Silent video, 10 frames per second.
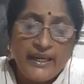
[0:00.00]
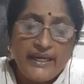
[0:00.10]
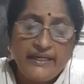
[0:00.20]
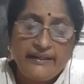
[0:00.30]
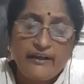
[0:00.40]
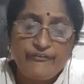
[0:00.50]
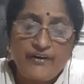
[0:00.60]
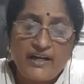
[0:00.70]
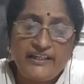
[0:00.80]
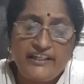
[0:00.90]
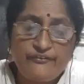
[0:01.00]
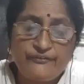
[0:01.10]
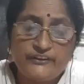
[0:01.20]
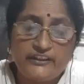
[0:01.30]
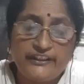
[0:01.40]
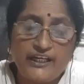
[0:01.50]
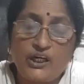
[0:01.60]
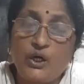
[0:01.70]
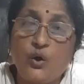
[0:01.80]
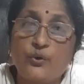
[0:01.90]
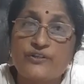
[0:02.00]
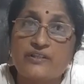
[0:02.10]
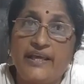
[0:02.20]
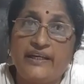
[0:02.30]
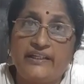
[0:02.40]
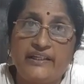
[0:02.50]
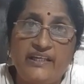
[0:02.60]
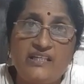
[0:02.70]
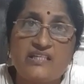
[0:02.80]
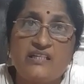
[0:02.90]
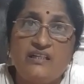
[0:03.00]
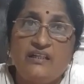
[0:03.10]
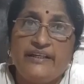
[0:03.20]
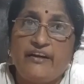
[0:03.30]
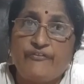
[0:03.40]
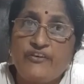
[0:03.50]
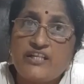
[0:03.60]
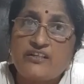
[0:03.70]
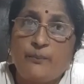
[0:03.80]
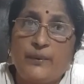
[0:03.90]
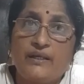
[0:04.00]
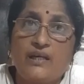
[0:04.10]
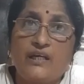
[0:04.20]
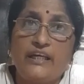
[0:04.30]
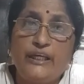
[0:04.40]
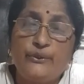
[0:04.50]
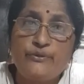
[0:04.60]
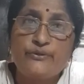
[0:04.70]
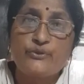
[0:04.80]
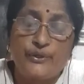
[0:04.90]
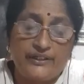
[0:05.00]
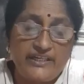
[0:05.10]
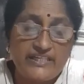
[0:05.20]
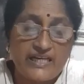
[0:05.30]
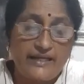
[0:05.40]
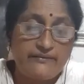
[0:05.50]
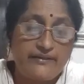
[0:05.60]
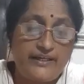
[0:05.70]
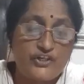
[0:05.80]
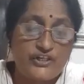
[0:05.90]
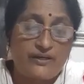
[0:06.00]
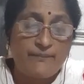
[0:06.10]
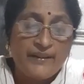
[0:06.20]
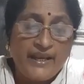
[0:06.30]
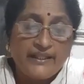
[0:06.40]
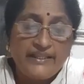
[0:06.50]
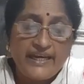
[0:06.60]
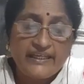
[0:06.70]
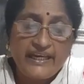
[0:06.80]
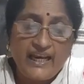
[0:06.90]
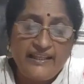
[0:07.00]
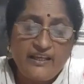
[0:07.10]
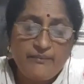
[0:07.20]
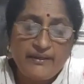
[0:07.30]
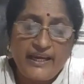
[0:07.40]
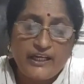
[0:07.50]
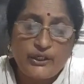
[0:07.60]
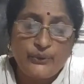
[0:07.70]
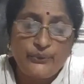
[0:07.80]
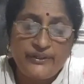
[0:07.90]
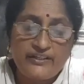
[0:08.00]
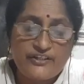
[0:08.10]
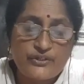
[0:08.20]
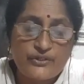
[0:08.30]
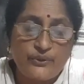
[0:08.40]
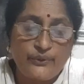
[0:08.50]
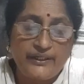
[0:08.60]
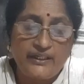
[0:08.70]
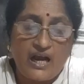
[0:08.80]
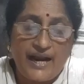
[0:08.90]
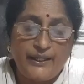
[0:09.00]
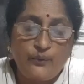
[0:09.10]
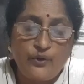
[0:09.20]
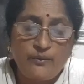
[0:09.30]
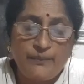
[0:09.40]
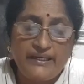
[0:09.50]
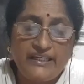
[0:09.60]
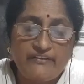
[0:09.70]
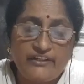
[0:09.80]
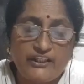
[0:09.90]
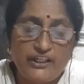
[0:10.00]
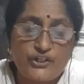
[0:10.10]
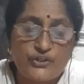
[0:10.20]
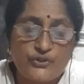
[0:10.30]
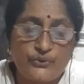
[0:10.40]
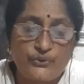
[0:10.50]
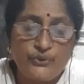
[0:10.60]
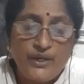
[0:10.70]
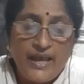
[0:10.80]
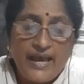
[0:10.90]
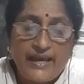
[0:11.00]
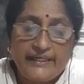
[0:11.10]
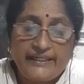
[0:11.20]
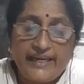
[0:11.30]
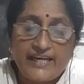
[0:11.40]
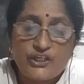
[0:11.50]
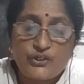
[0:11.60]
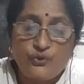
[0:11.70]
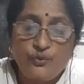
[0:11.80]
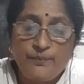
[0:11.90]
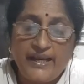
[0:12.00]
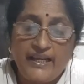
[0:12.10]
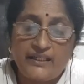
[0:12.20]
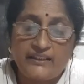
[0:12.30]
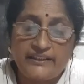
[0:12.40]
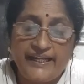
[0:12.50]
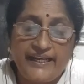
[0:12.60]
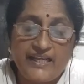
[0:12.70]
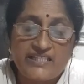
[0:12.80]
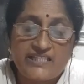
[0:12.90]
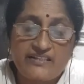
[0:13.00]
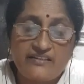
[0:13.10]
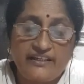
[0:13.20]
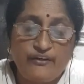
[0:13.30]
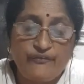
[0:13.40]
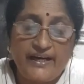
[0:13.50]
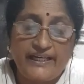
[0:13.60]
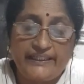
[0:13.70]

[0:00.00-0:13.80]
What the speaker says: In their funny furry clothes, there it is, F is repeatedly used, so it is alliteration. They tell them a curious story, I don't believe it is true, and yet you may learn a lesson if I